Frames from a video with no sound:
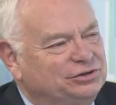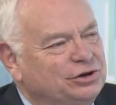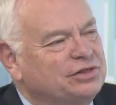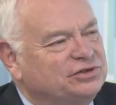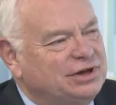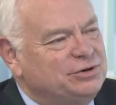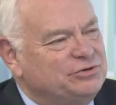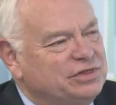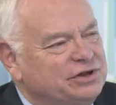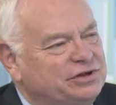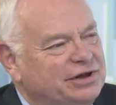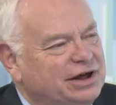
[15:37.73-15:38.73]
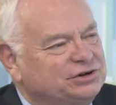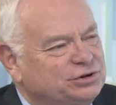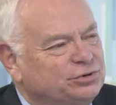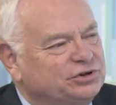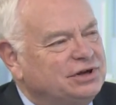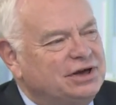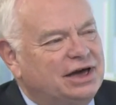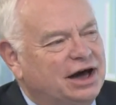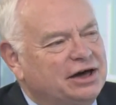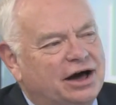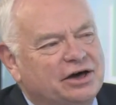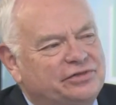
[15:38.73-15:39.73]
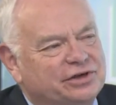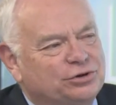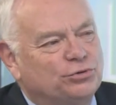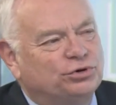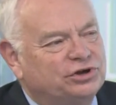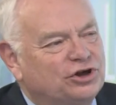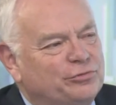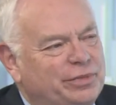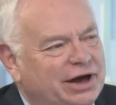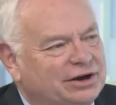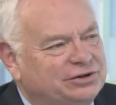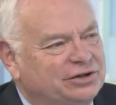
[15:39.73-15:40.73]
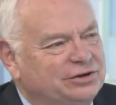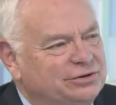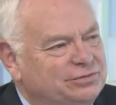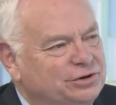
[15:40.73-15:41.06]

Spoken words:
doing the same with international ones, I think you ought to go back to